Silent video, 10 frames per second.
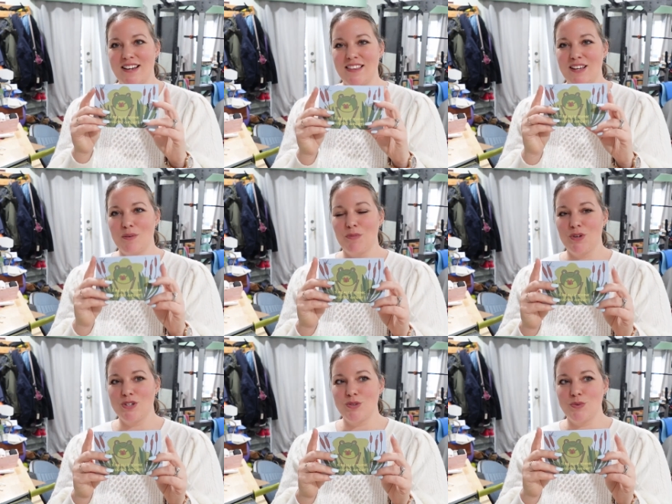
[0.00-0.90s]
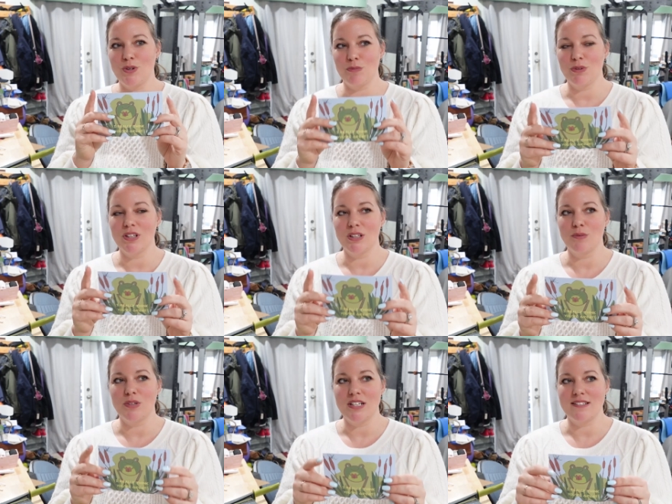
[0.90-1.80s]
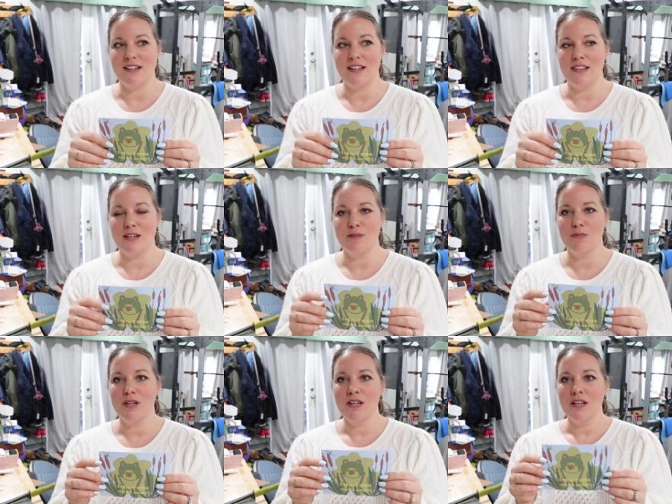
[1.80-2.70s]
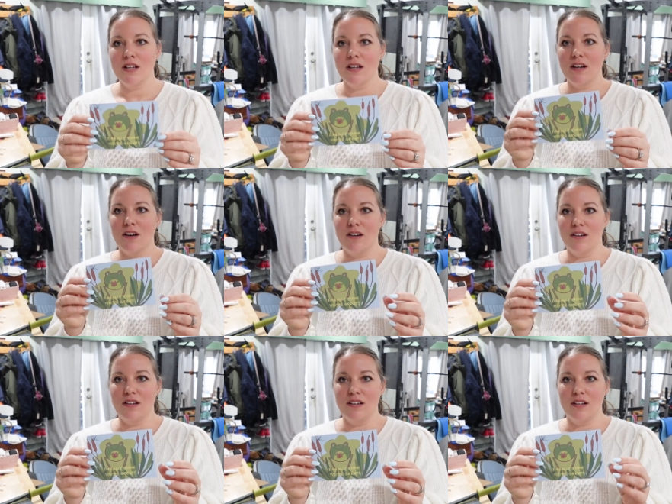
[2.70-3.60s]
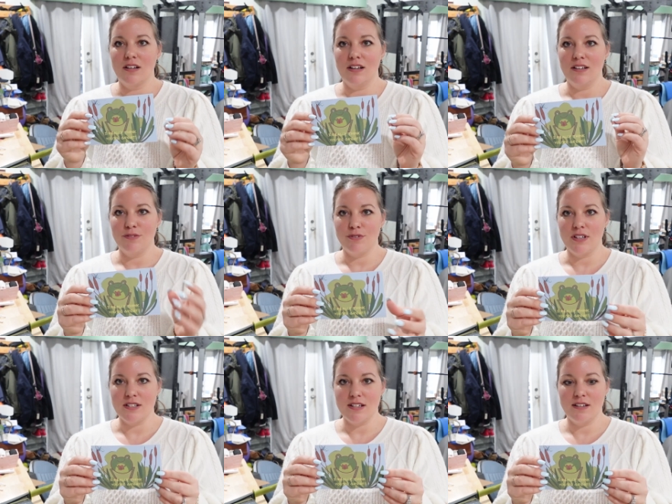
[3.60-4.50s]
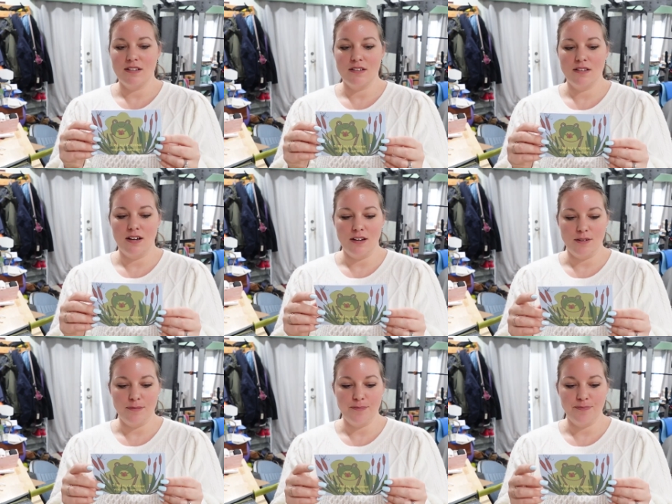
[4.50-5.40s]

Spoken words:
I think I'm going to completely redesign them on a different, I